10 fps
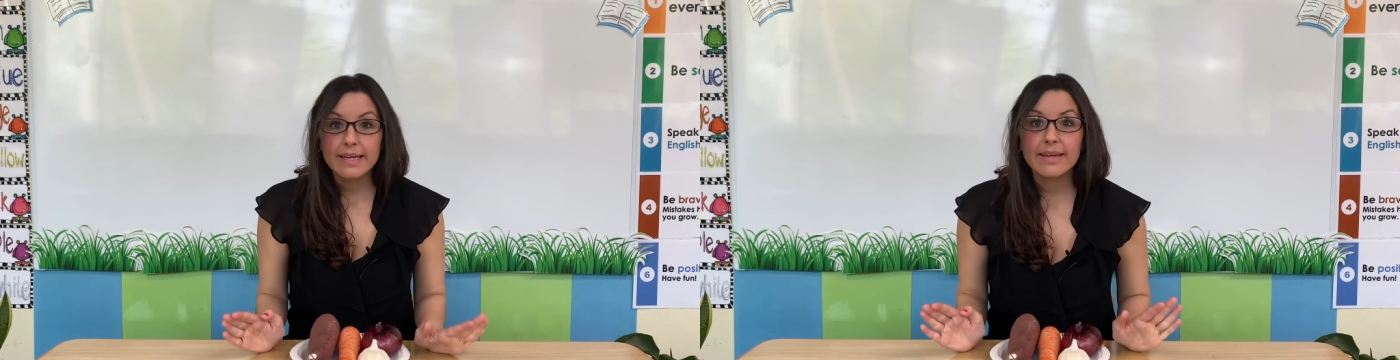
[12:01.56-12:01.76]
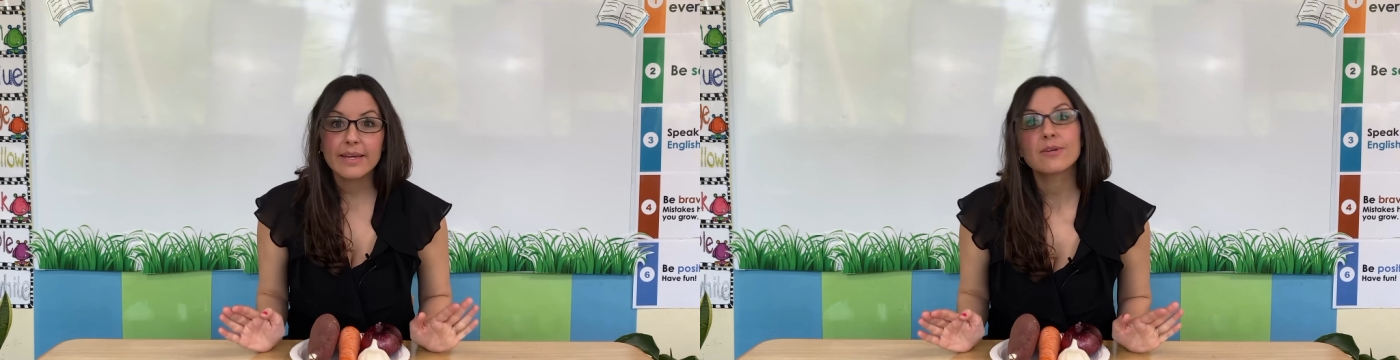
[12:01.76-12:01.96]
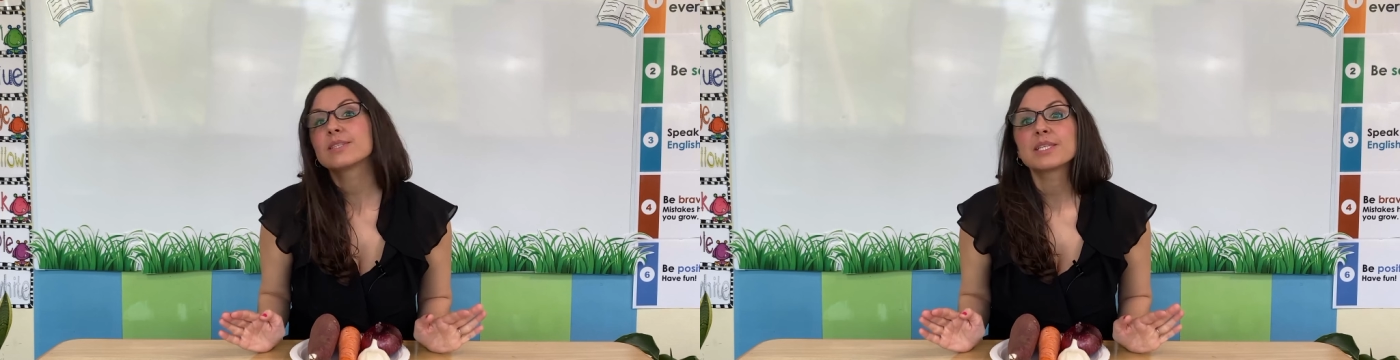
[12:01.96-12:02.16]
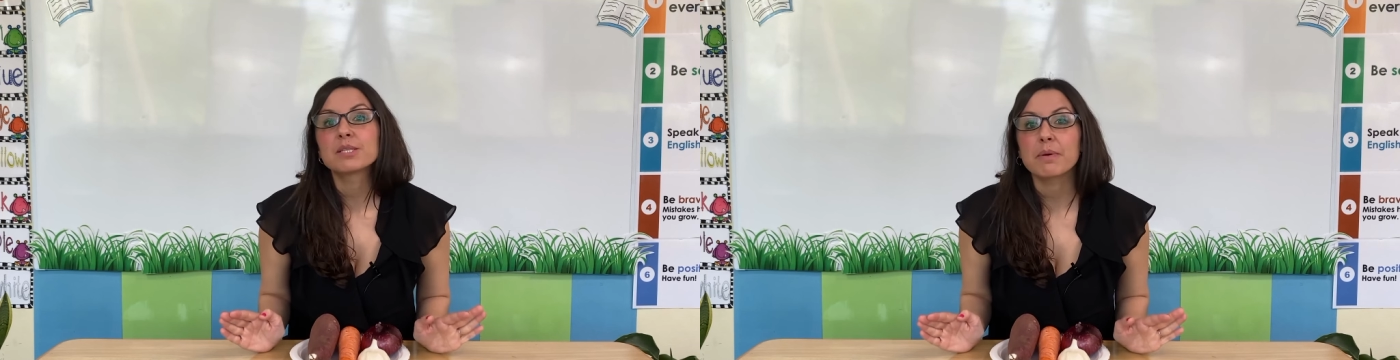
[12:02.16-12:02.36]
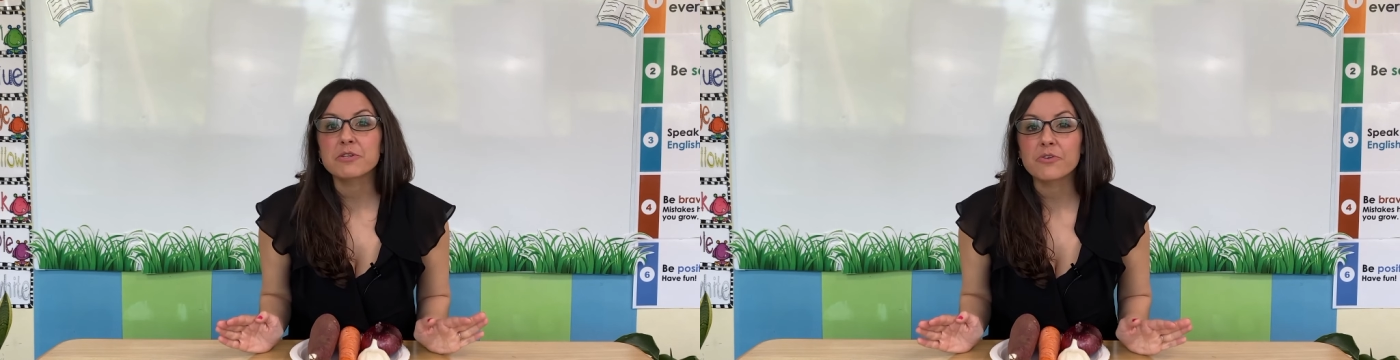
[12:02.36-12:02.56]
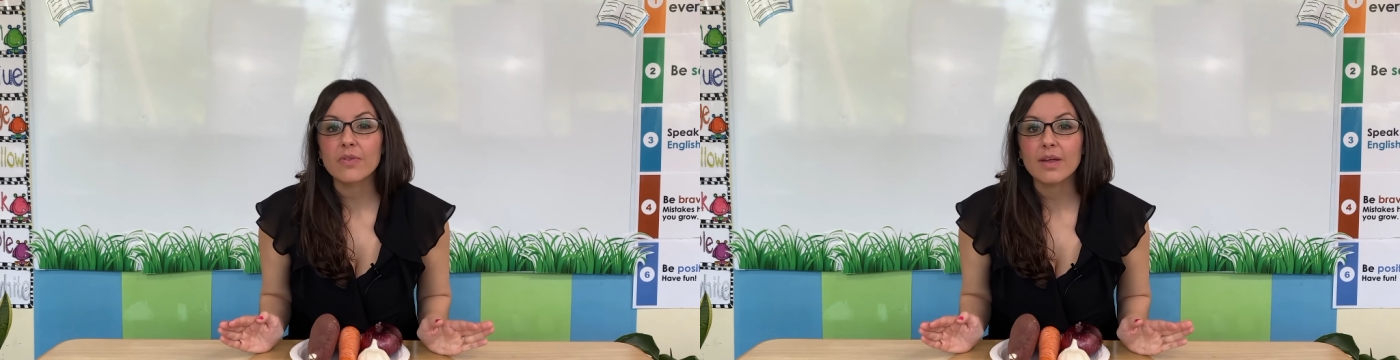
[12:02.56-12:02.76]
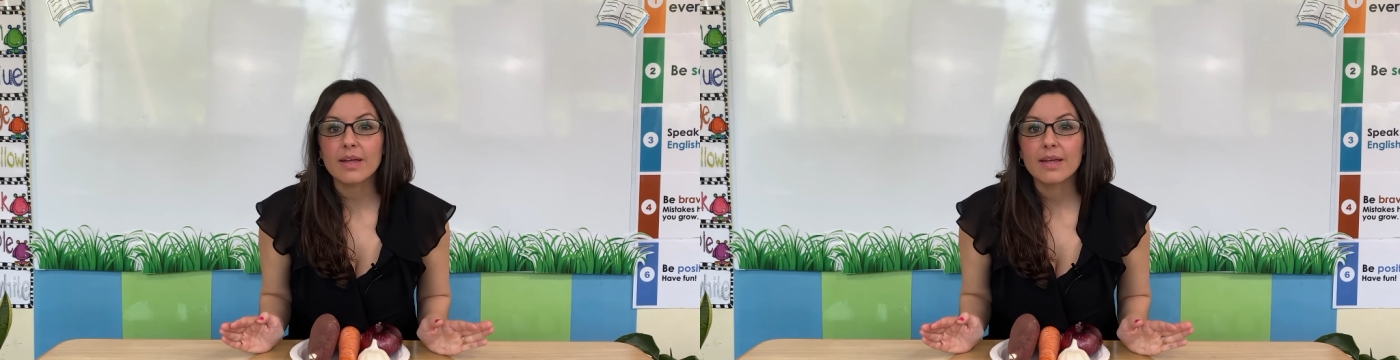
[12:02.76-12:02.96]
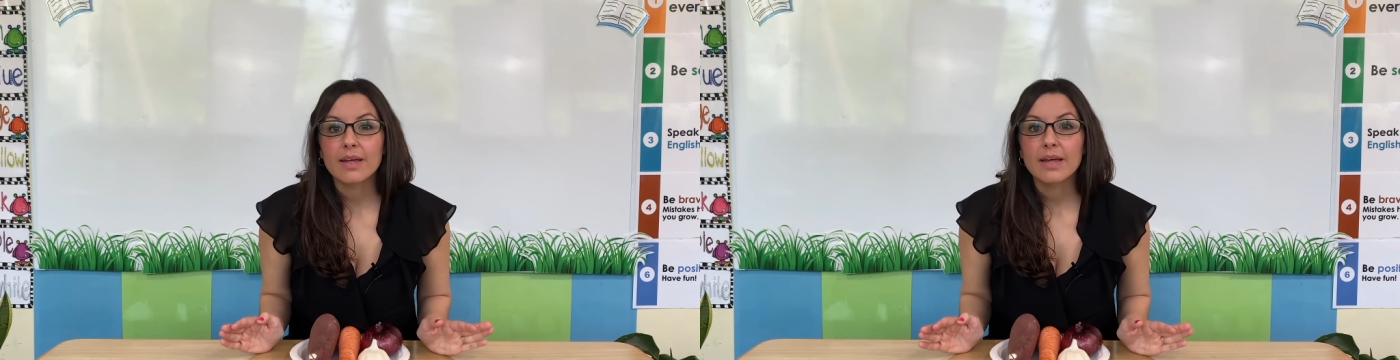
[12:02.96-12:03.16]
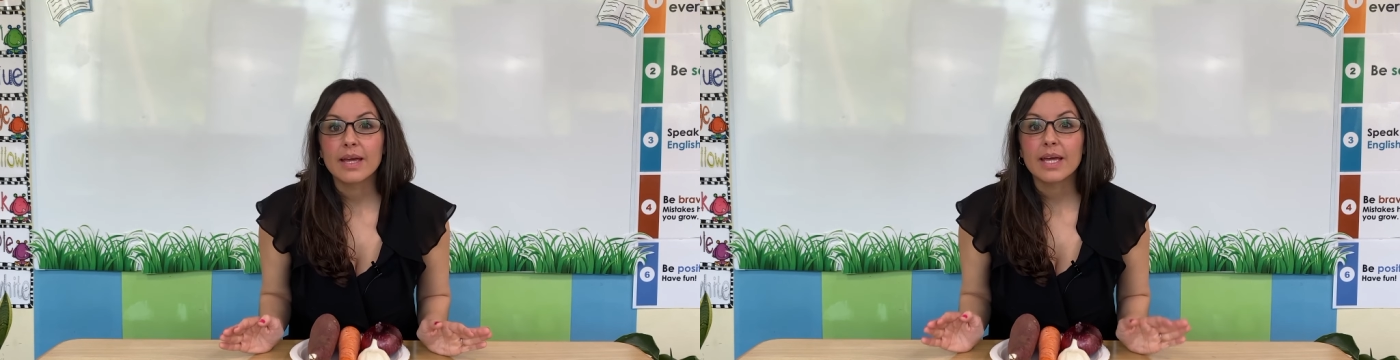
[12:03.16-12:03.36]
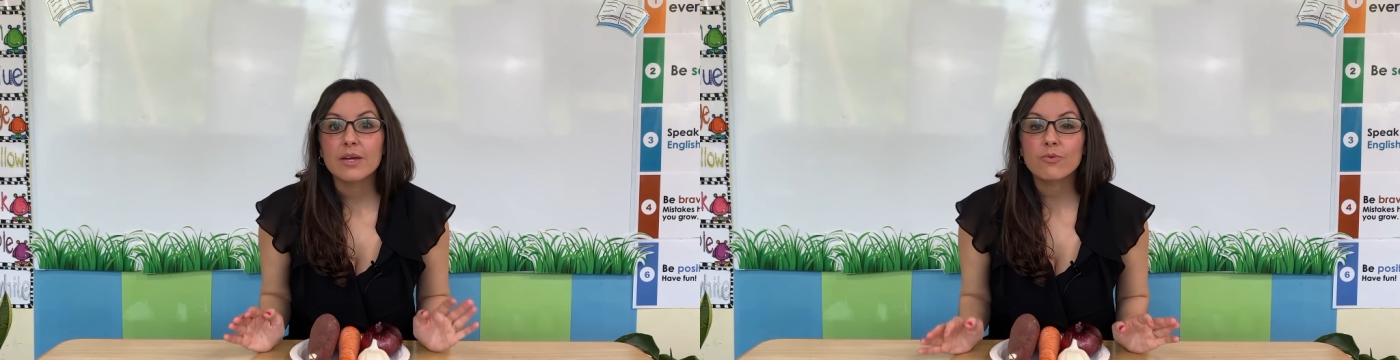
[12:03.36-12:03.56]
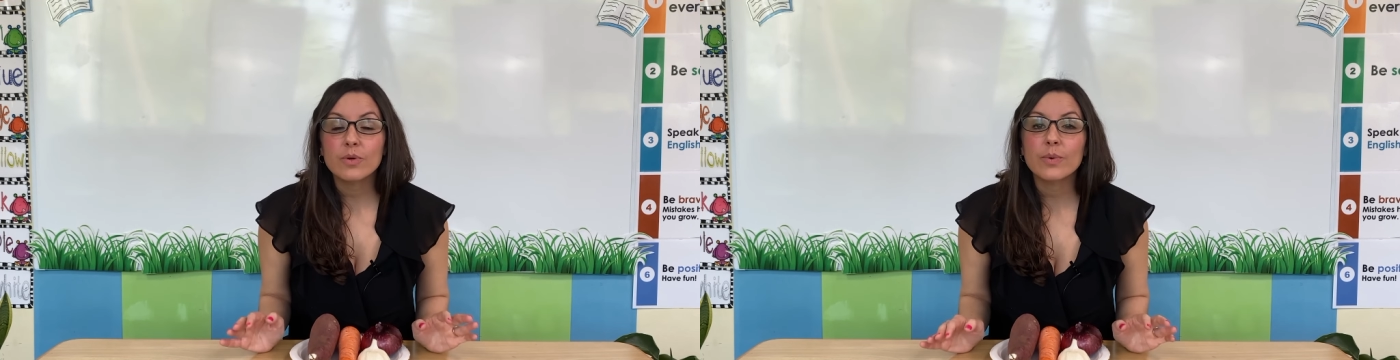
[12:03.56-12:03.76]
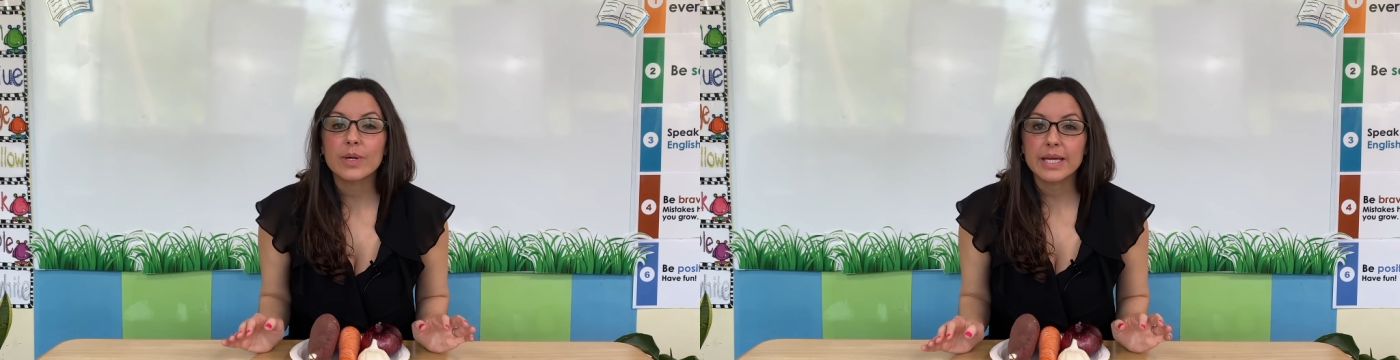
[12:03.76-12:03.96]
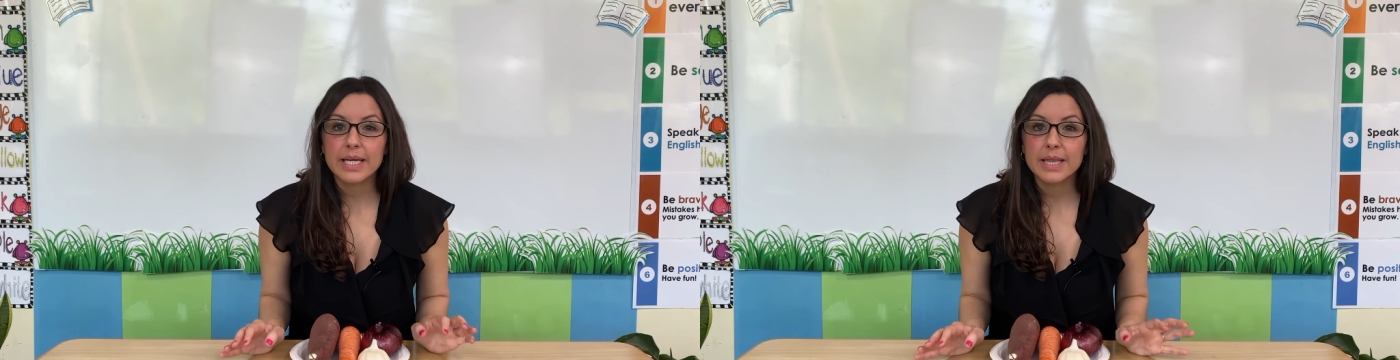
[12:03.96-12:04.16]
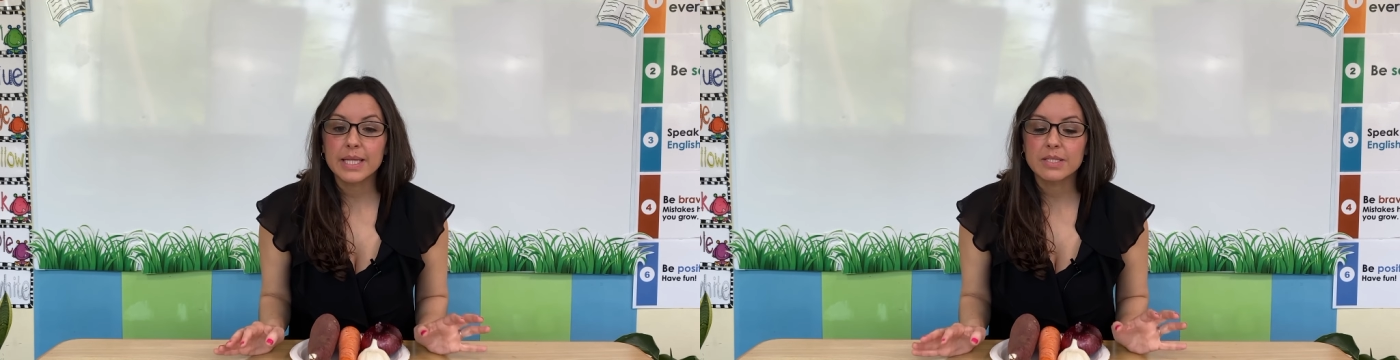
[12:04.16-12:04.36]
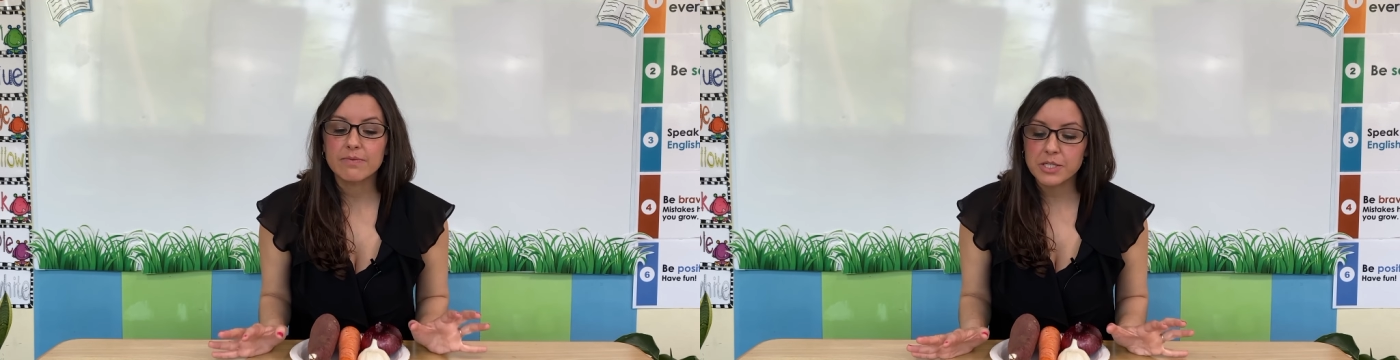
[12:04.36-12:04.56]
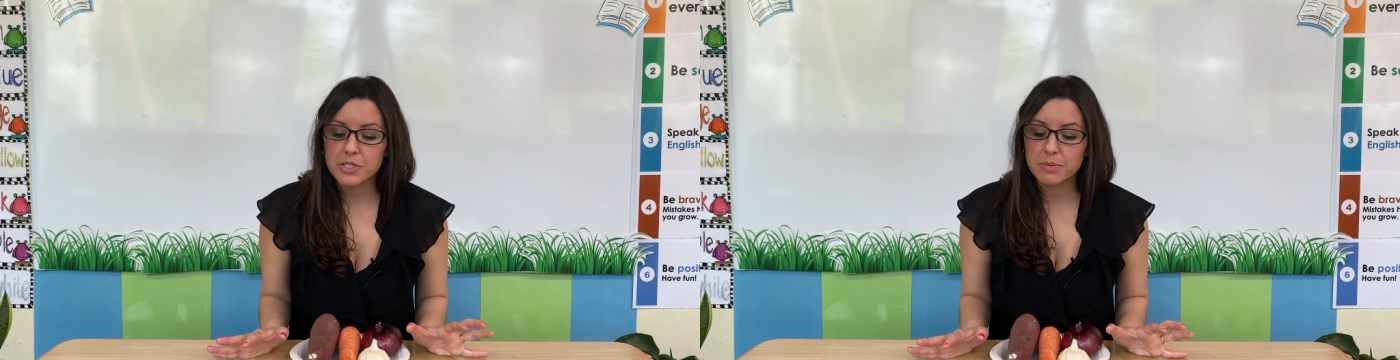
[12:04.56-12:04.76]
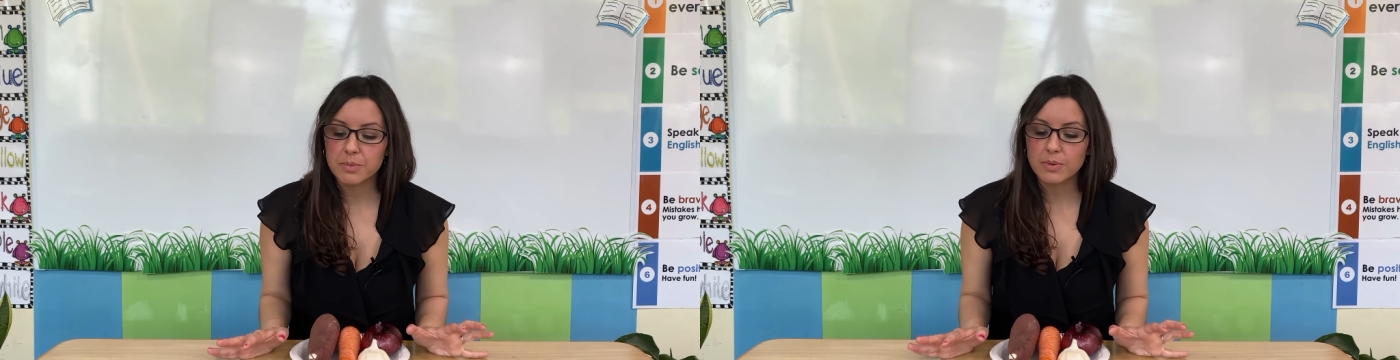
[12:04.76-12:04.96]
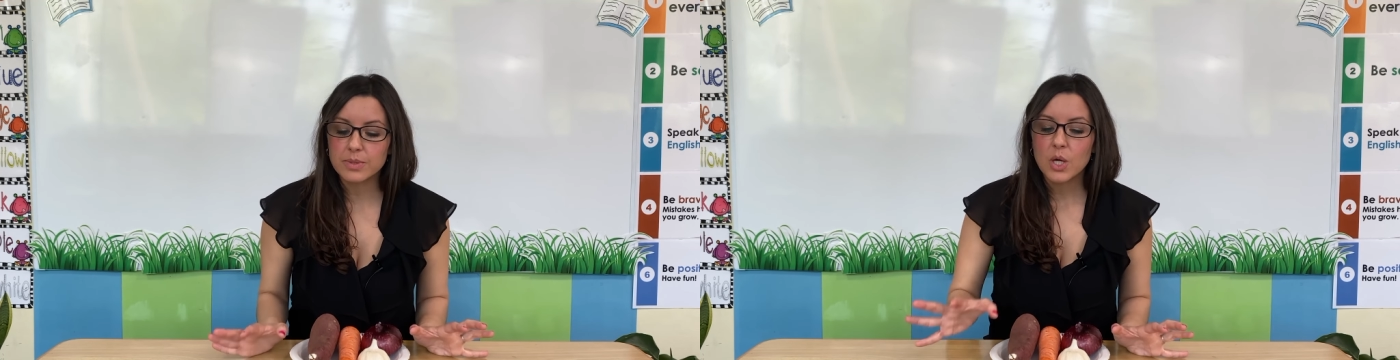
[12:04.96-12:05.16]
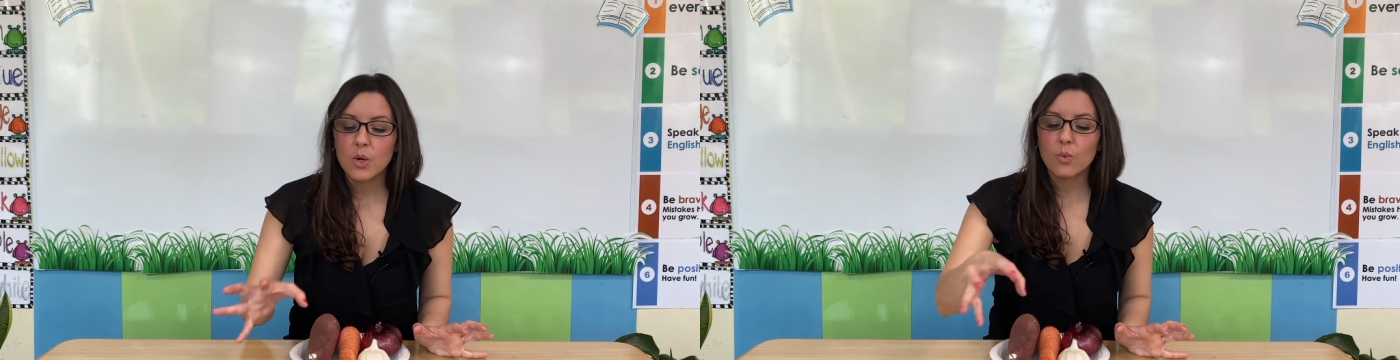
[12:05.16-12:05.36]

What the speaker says: here's the special thing. If we want to eat these vegetables,